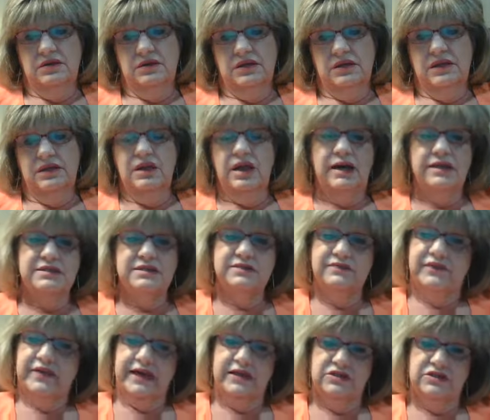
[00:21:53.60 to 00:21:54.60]
he likes
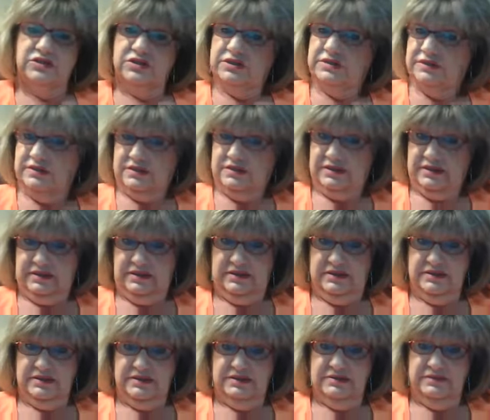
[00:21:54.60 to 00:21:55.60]
flashy
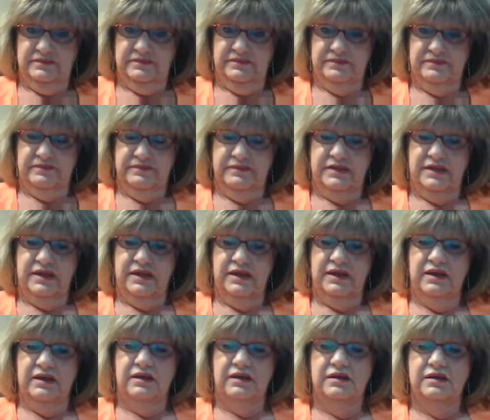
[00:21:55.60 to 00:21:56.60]
things,
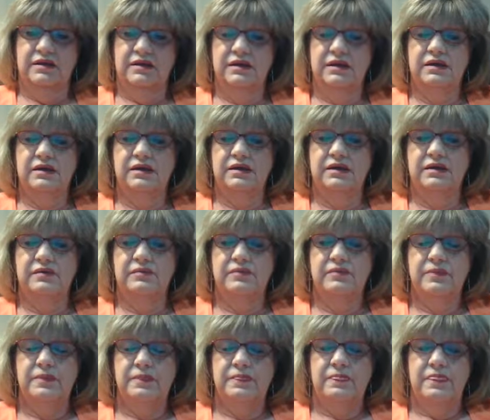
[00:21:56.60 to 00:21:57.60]
and he
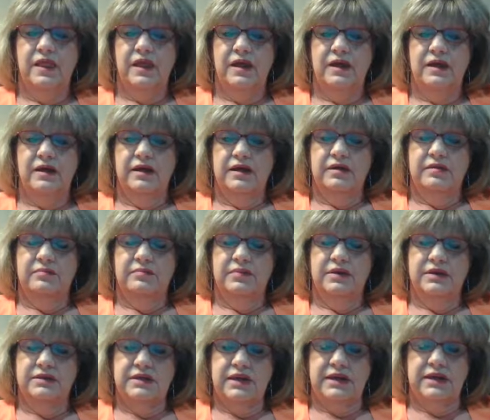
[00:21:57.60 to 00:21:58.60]

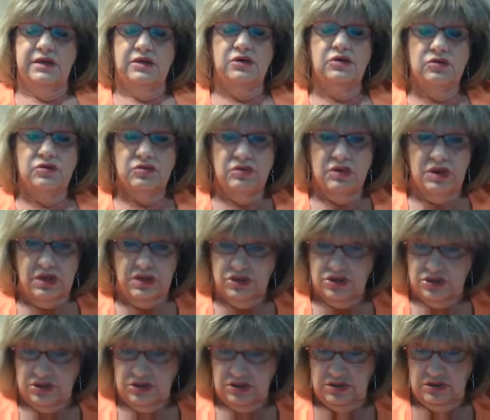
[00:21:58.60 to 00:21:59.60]
picked out a
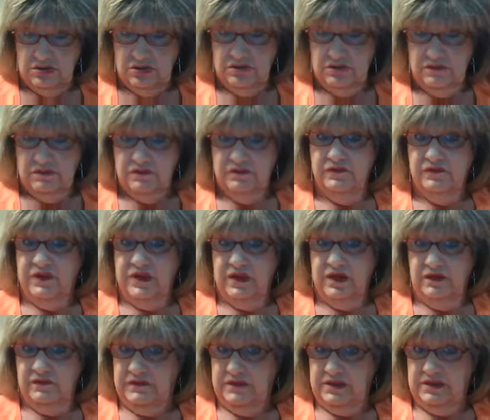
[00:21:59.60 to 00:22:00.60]
crushed
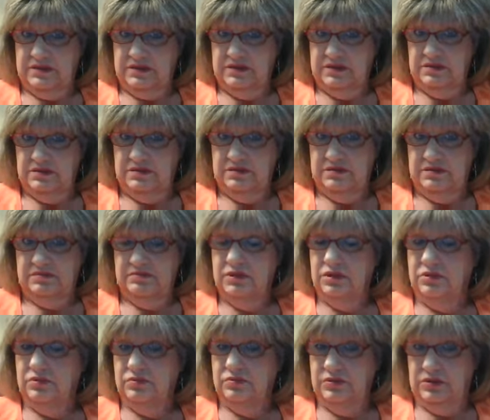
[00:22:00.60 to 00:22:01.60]
velvet
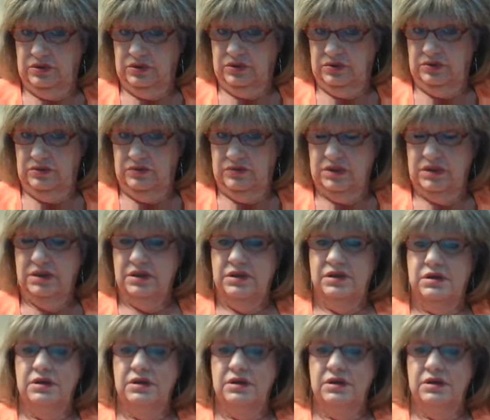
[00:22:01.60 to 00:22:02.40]
maroon